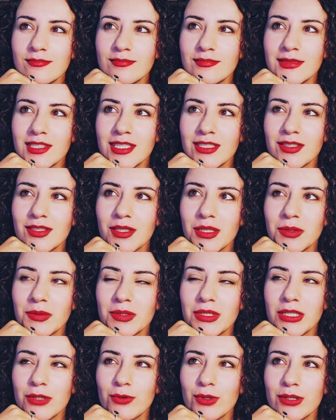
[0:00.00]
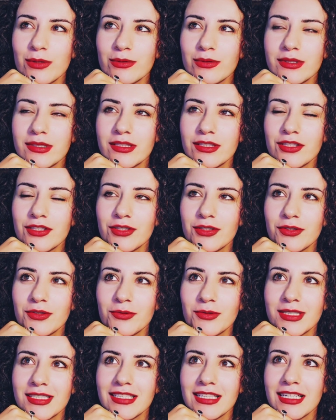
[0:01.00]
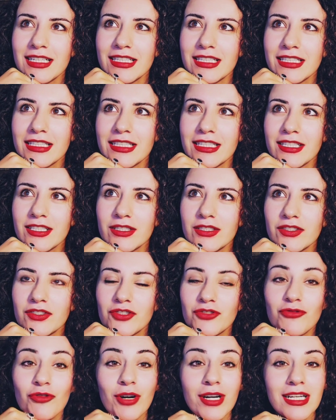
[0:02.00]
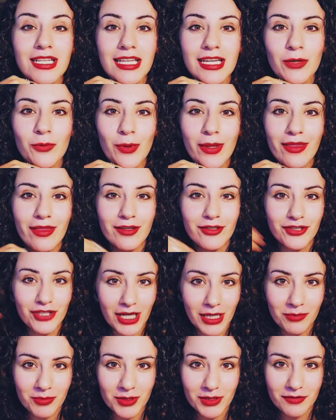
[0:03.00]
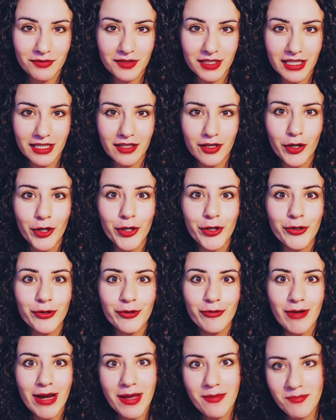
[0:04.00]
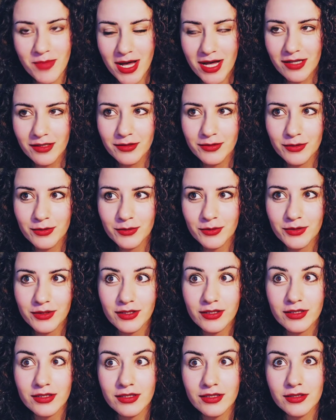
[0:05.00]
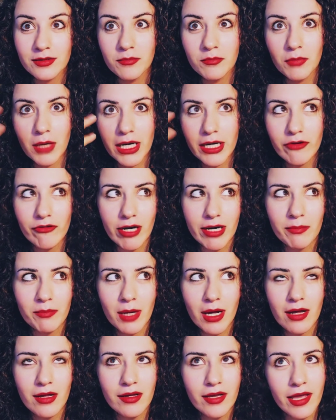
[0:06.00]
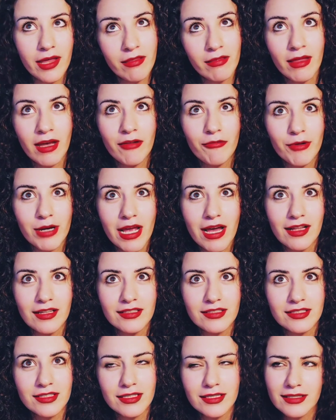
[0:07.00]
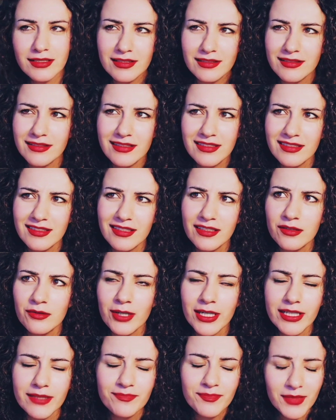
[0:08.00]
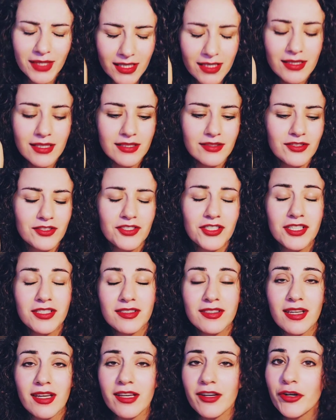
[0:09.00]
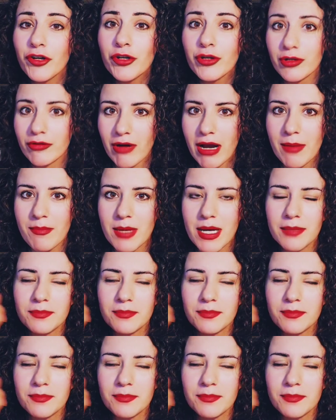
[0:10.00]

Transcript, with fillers: So she was, she was like struggling with the shape-shifting. Her grandma, which is my grandma in that reality, in a way. Let's just say her grandma.